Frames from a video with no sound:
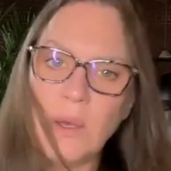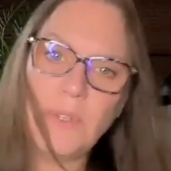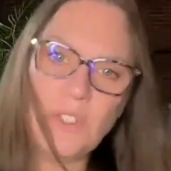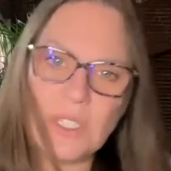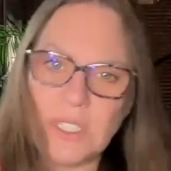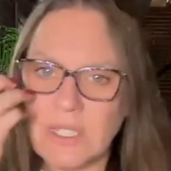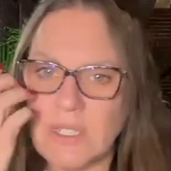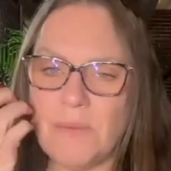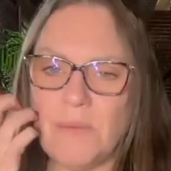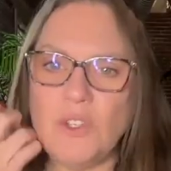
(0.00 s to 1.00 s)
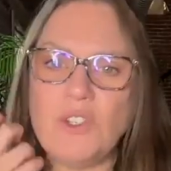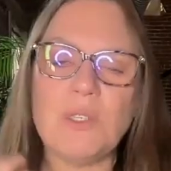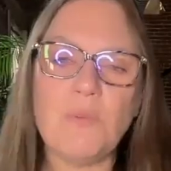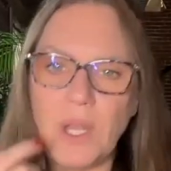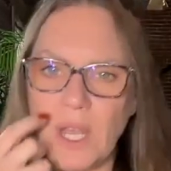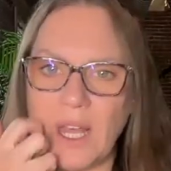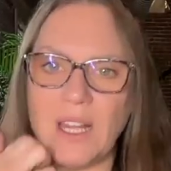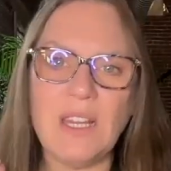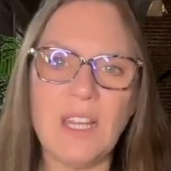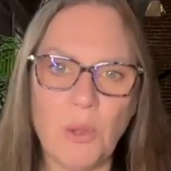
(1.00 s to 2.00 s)
but just just bringing a
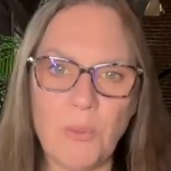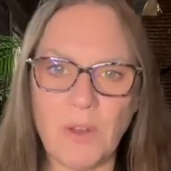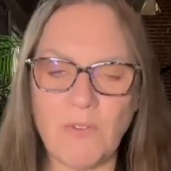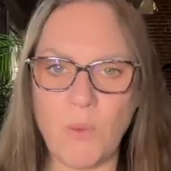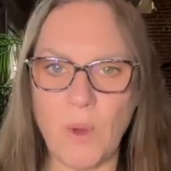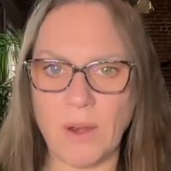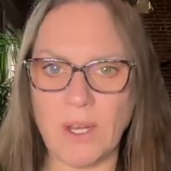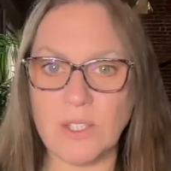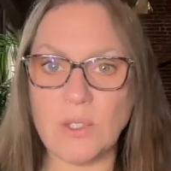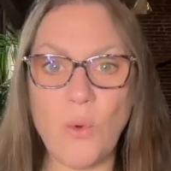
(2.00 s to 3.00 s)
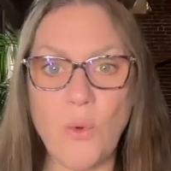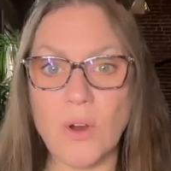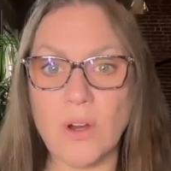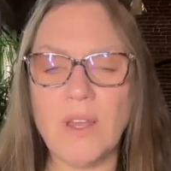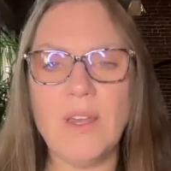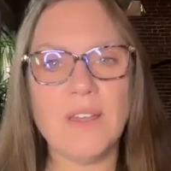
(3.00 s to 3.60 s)
little bit of awareness or